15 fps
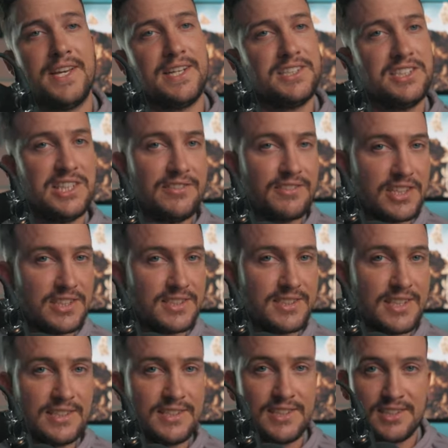They achieve
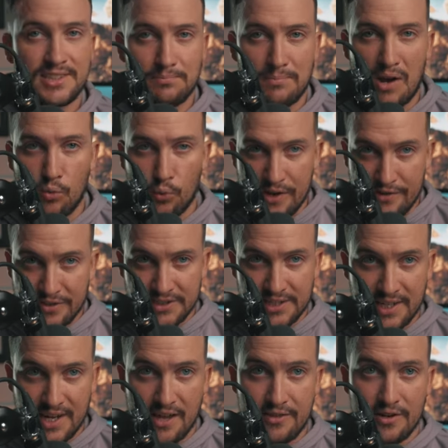consensus by weaving
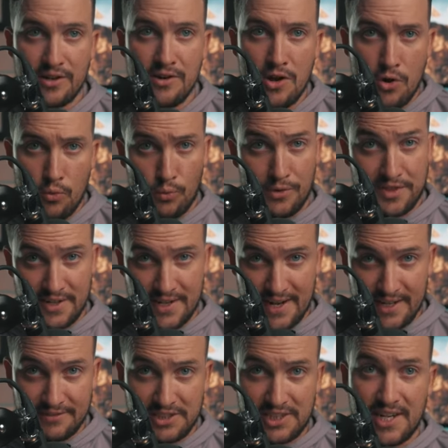together with the
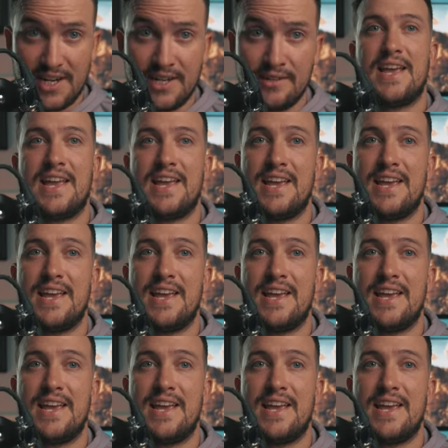native chain.